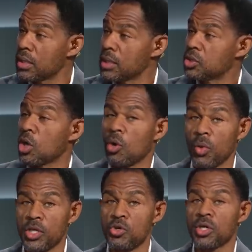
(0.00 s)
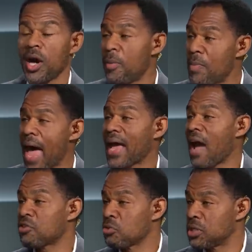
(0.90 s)
Yep. So when you come back
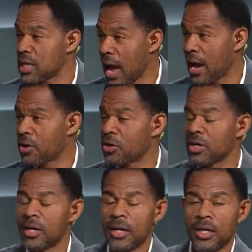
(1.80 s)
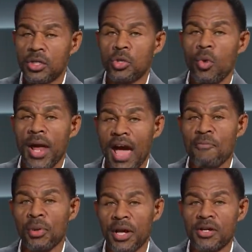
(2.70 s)
after retired, you don't want to
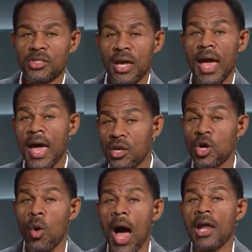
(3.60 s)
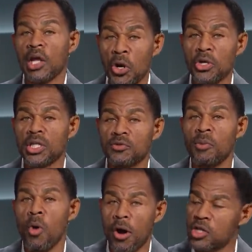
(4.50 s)
have players say, hey, you know what, I learned this
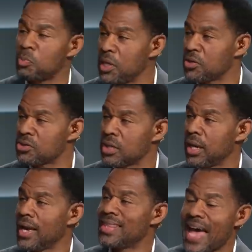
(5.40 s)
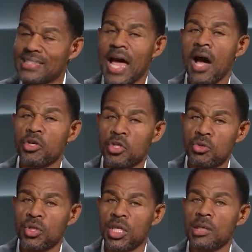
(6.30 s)
from Marcus Peters. And that's how
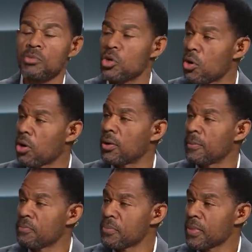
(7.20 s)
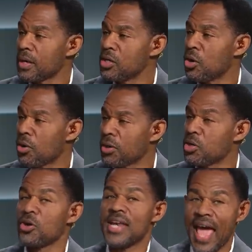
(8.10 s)
you keep your
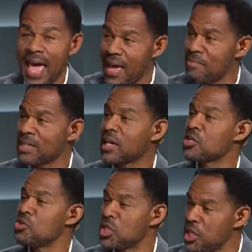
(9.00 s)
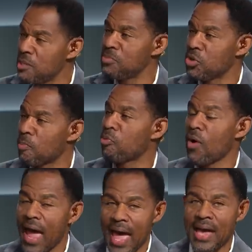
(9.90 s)
name. That's how you keep your
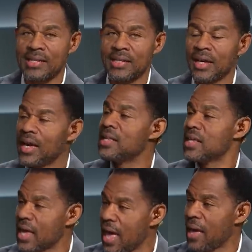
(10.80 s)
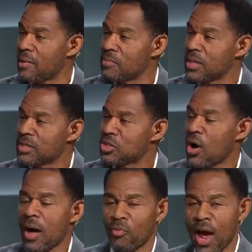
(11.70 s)
brand in the game. So
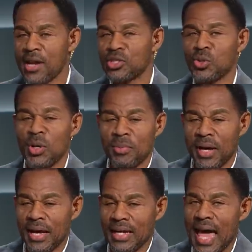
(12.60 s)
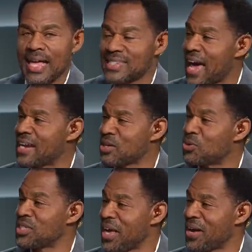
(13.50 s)
I ran into him last night at the
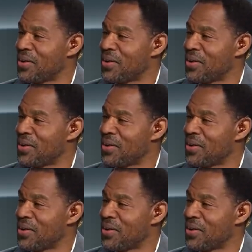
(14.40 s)
hotel.